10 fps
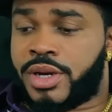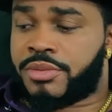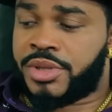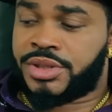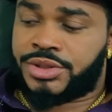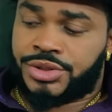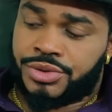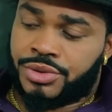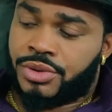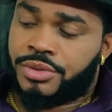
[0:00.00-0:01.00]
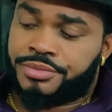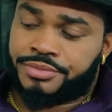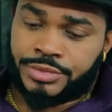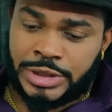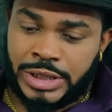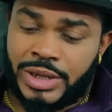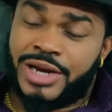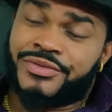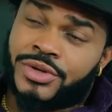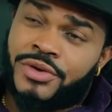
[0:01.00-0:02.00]
Alright, it means you now
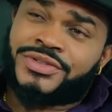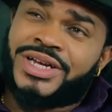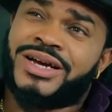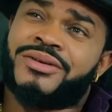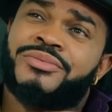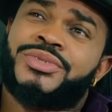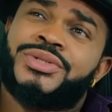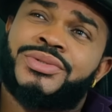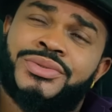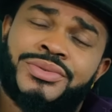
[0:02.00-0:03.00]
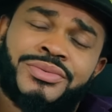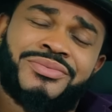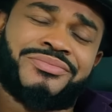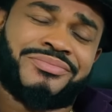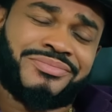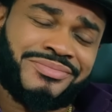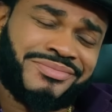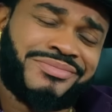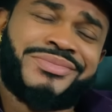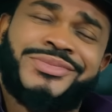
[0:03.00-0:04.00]
have enough time to
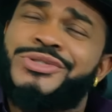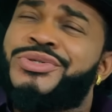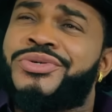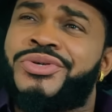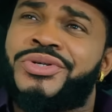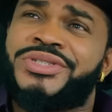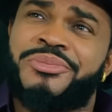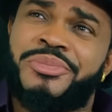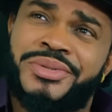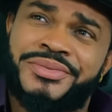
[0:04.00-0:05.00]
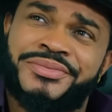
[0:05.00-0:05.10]
do your gossip.